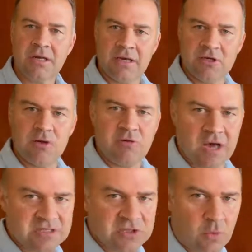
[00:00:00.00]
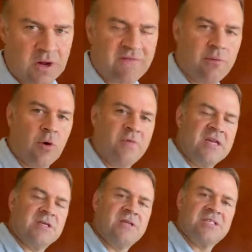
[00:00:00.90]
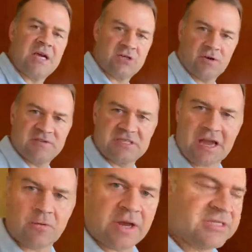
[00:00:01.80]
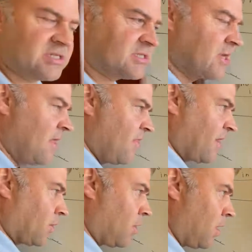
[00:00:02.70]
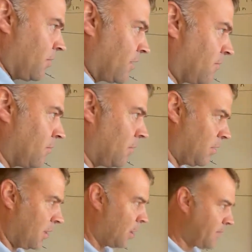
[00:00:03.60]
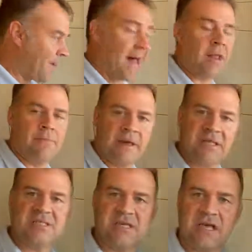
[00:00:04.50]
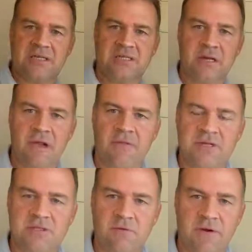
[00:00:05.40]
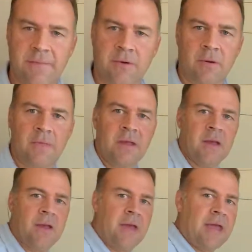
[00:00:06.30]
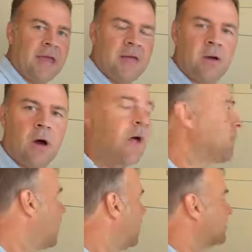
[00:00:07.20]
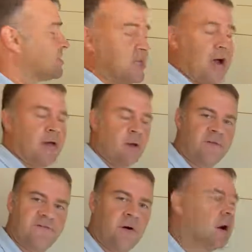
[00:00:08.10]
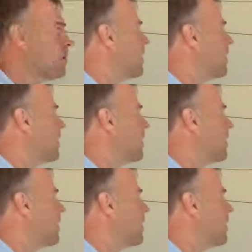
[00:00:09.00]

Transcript: in 2024. And these are the Secretary of State races that are on the ballot in many states this November. And on the other side, on the far